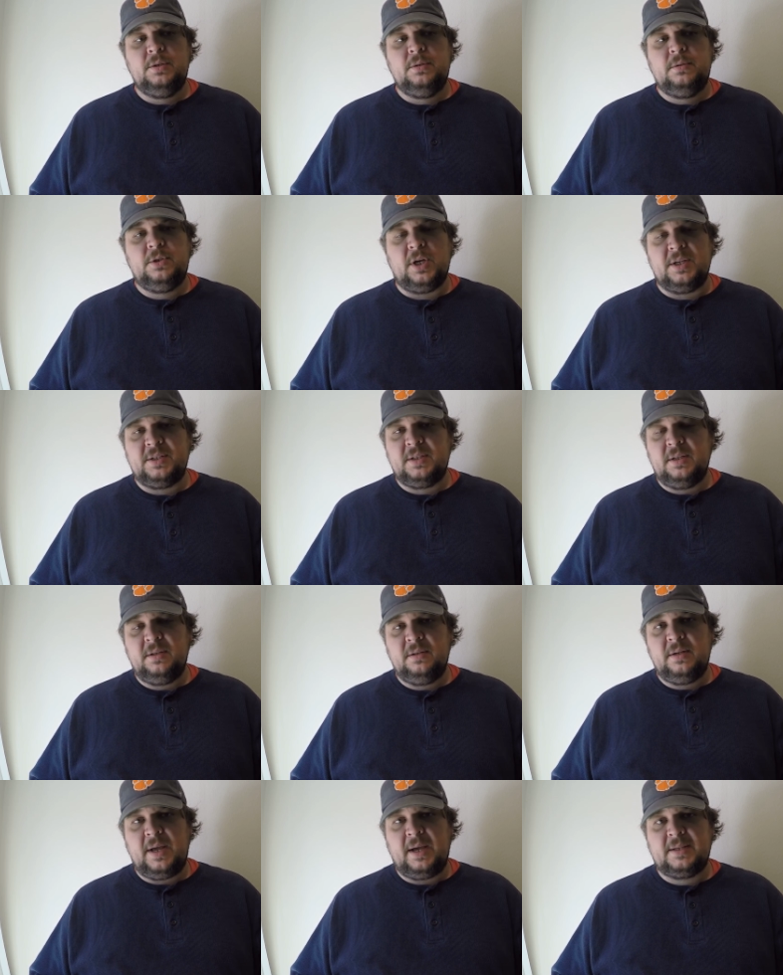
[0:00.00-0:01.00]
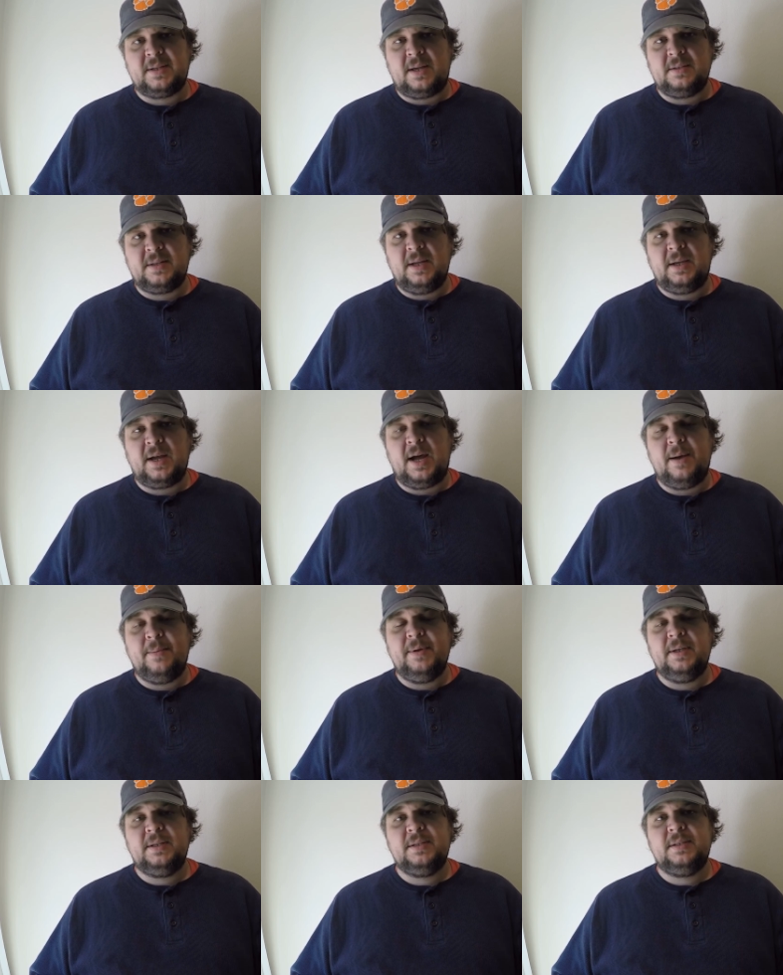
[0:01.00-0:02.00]
Justin, Exile State
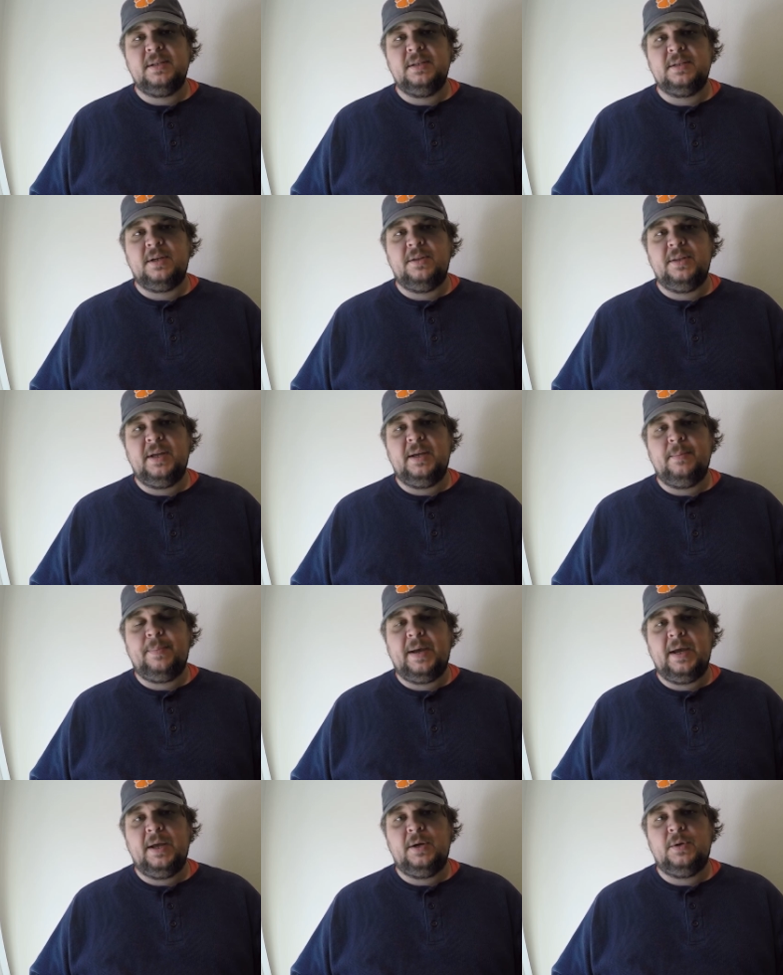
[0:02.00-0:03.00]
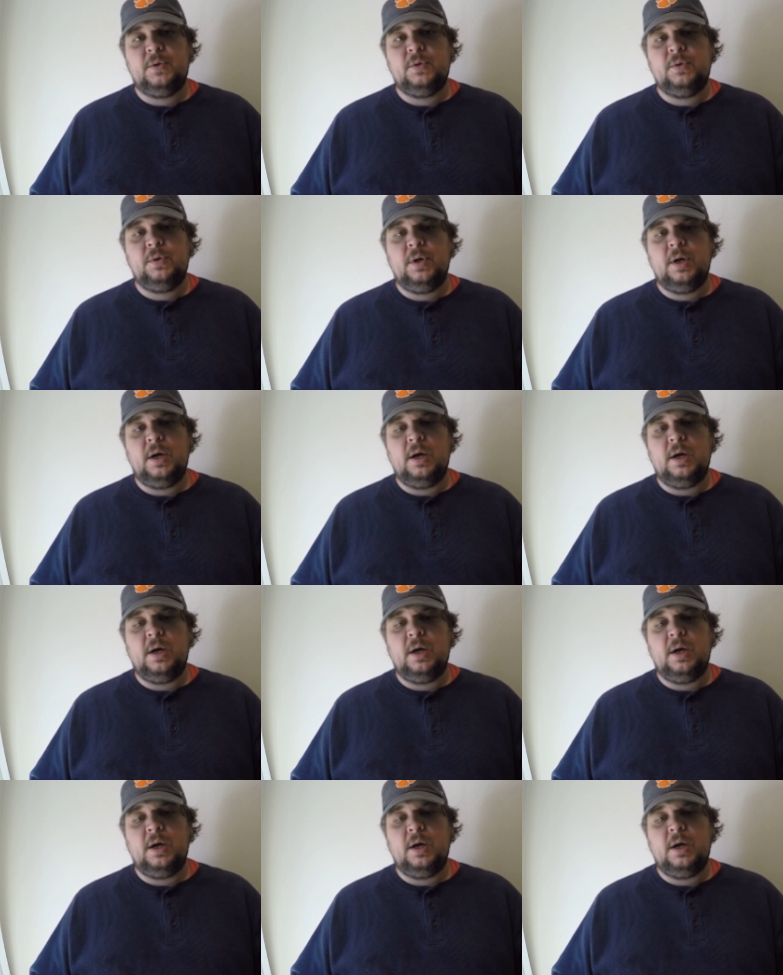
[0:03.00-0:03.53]
Comics is on that panel.